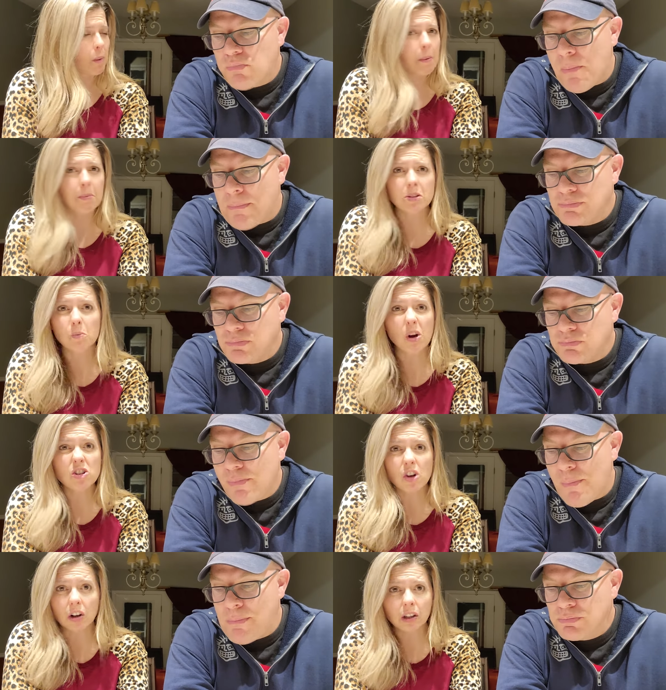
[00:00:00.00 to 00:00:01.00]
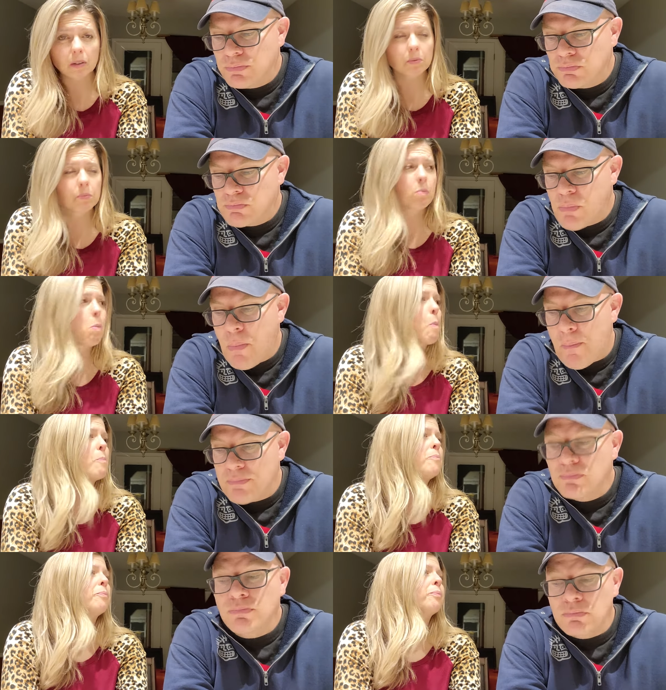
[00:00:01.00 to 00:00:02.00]
Speaker 1: Maybe some white chocolate. Mm
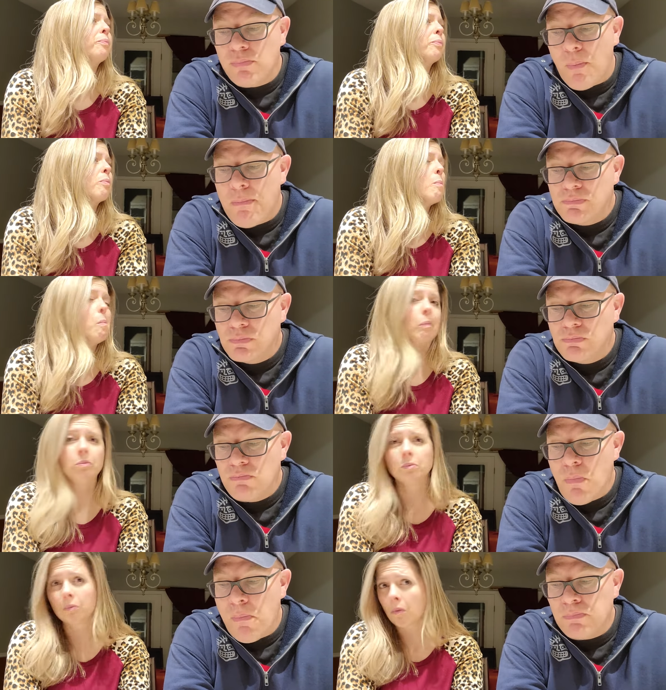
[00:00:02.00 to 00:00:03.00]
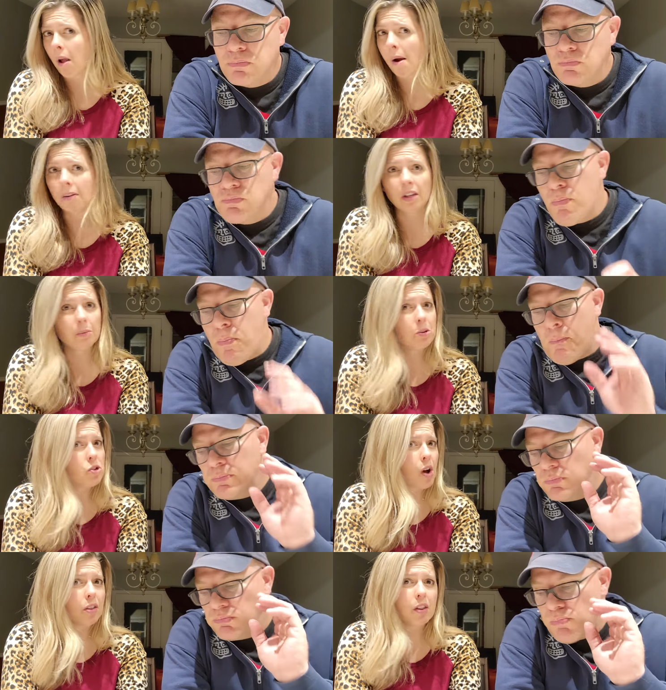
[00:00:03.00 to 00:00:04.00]
-hmm. And then we
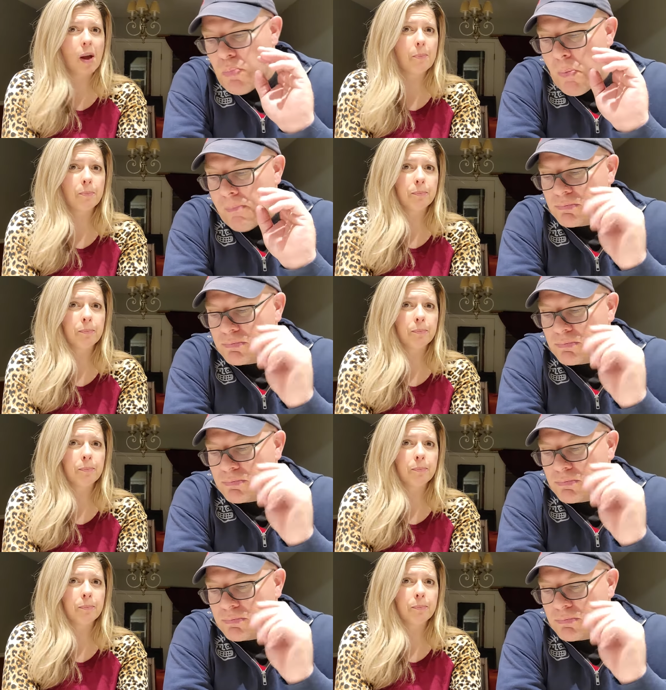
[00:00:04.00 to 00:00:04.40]
draw the line.